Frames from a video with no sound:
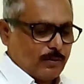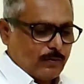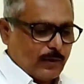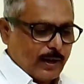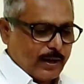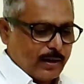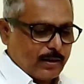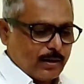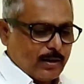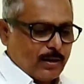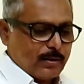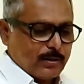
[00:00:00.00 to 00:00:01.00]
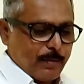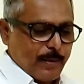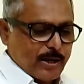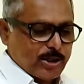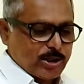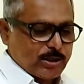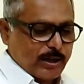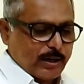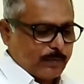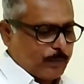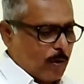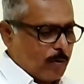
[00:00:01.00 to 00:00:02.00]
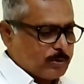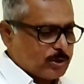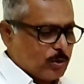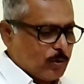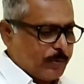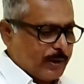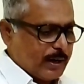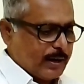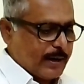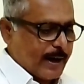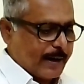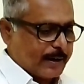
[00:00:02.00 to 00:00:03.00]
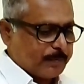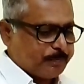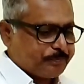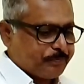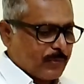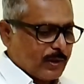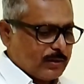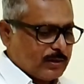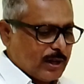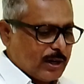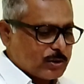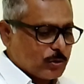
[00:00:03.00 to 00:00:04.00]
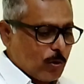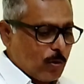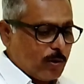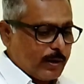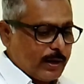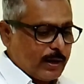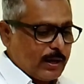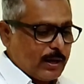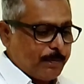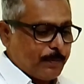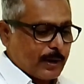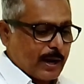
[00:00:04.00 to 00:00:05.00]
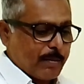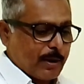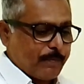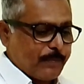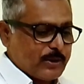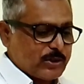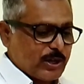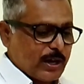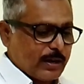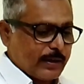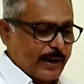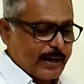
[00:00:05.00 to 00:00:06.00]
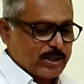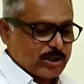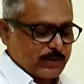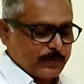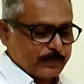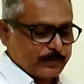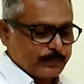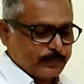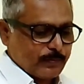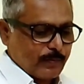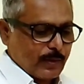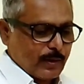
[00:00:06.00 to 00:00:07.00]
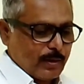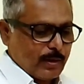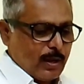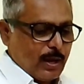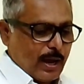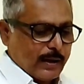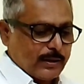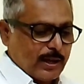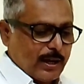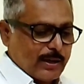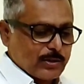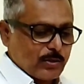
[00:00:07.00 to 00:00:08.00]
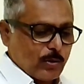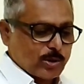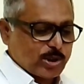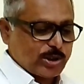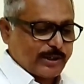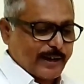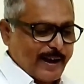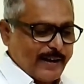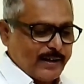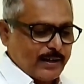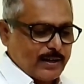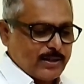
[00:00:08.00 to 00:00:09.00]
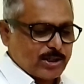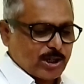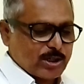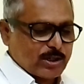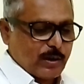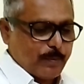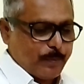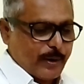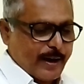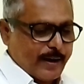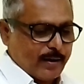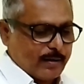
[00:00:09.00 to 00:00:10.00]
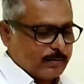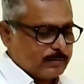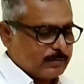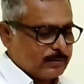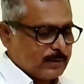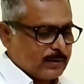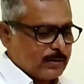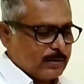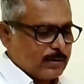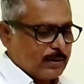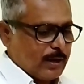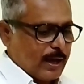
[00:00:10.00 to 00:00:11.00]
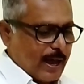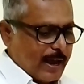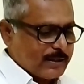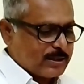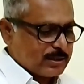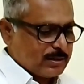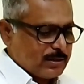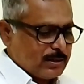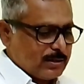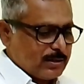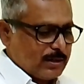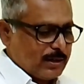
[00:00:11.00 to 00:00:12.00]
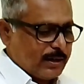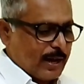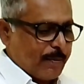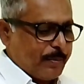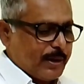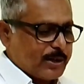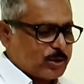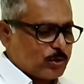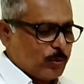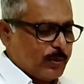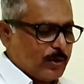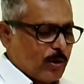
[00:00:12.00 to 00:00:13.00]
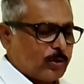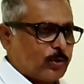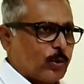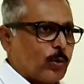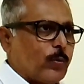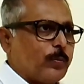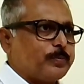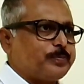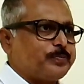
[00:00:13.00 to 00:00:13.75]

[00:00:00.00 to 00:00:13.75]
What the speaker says: where the magistrate forms the opinion that there is no any prima facie case, and there is no strength in such complaint as it appears to be not true.